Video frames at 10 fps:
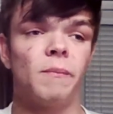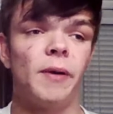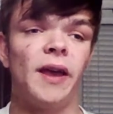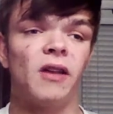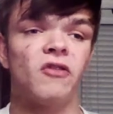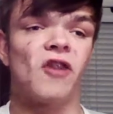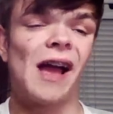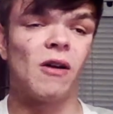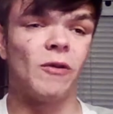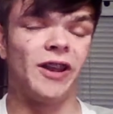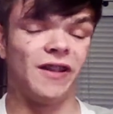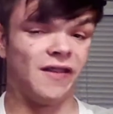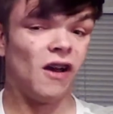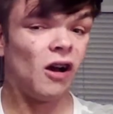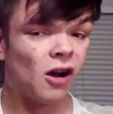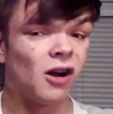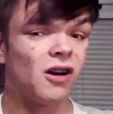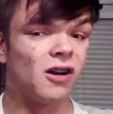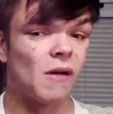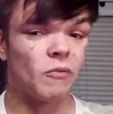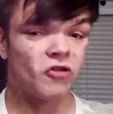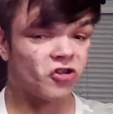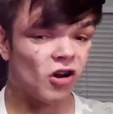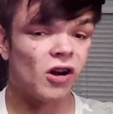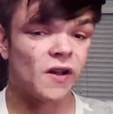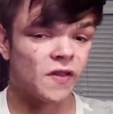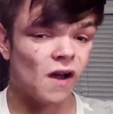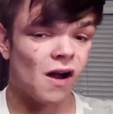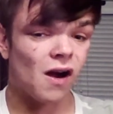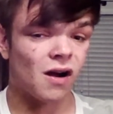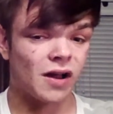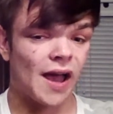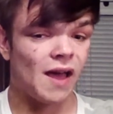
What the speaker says: being a drag queen, it's hard. I'm sure it's hard.